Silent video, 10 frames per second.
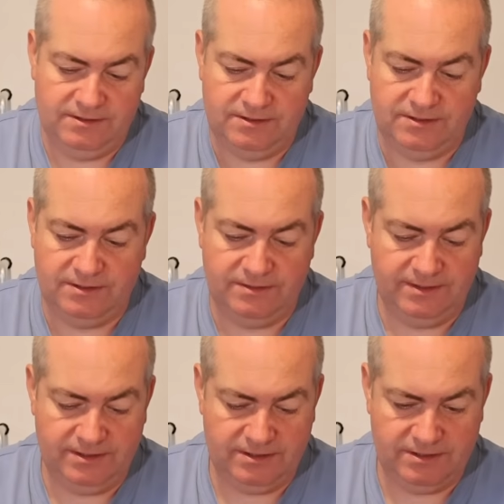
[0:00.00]
So
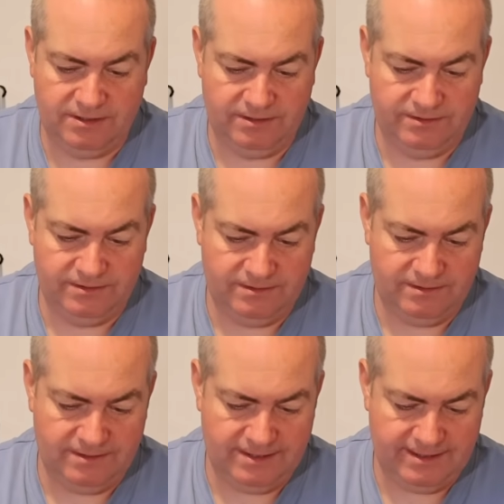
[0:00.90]
it just goes
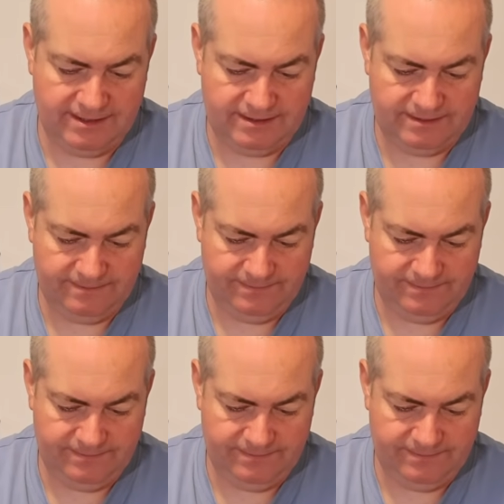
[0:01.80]
on like.